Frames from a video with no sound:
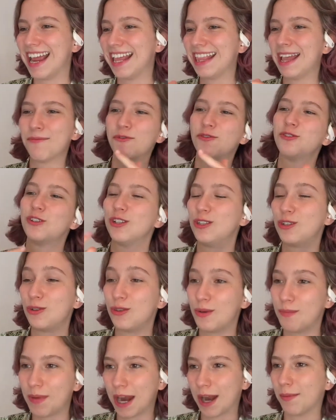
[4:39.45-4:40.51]
and then we'll just do
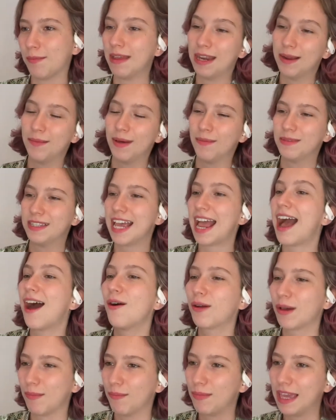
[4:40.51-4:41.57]
the bare minimum to
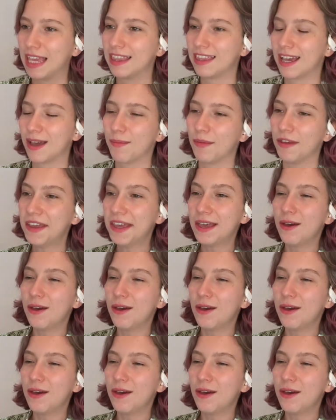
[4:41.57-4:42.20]
outcompete them.